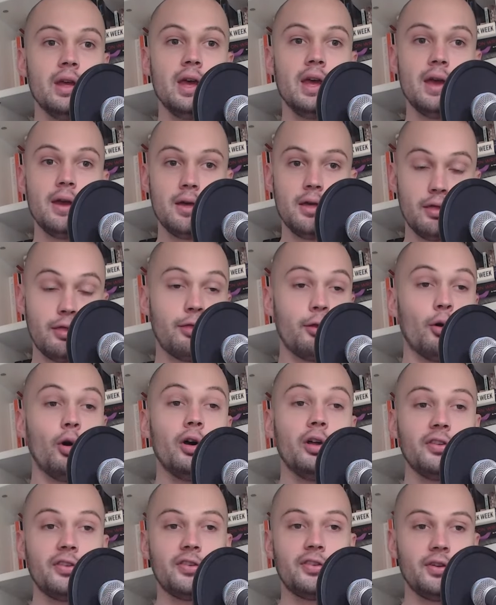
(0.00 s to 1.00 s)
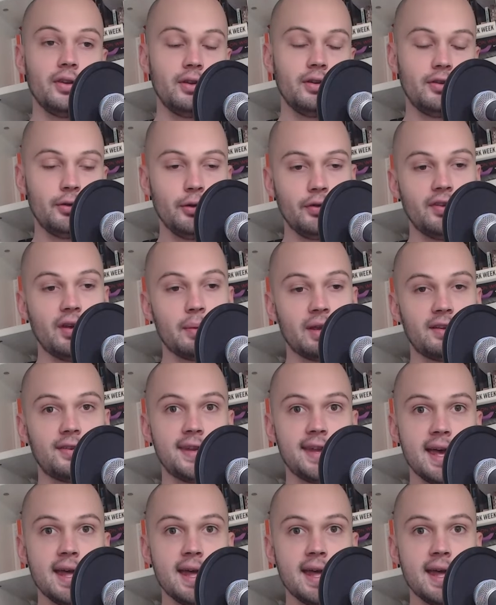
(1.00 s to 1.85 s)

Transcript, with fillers: thoughts to some extent,